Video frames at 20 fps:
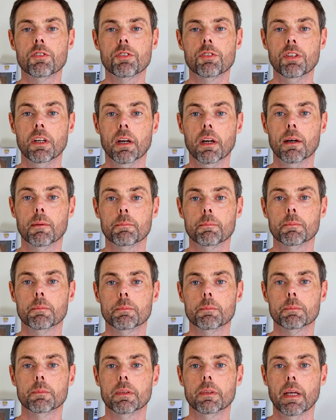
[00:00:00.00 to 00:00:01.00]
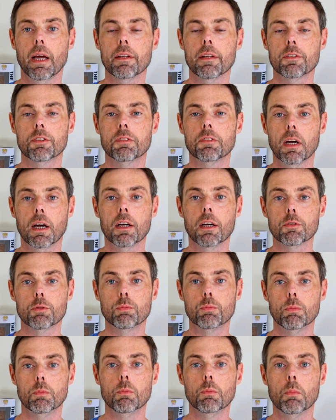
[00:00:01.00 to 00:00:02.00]
Sinner, that stars
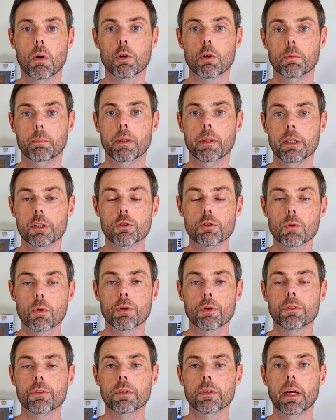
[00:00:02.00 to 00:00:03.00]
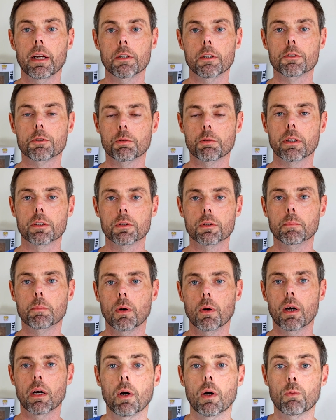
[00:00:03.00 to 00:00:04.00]
Michael B. Jordan and is directed
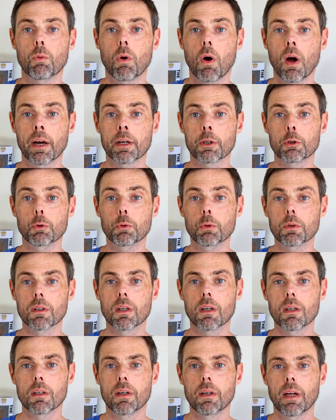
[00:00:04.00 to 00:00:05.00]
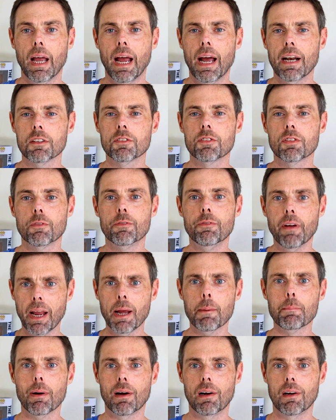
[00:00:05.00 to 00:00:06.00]
by Ryan Coogler. And it's a
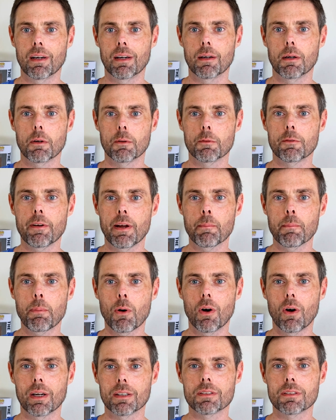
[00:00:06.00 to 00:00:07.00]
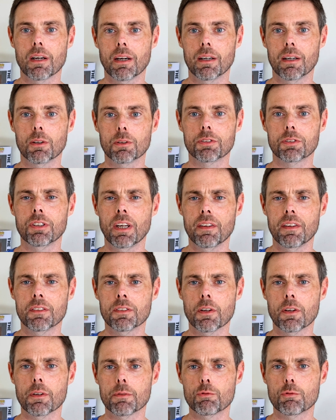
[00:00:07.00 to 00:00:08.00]
vampire tale set in
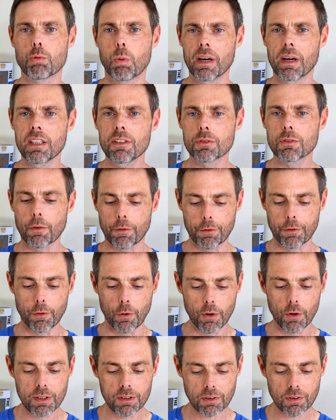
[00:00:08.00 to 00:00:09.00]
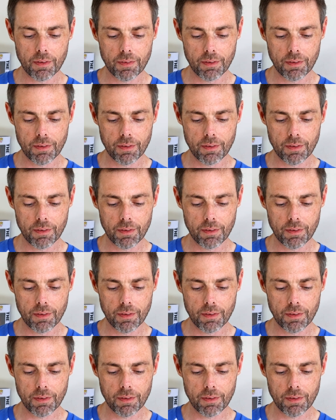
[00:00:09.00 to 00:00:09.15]
the 20s or 30s, I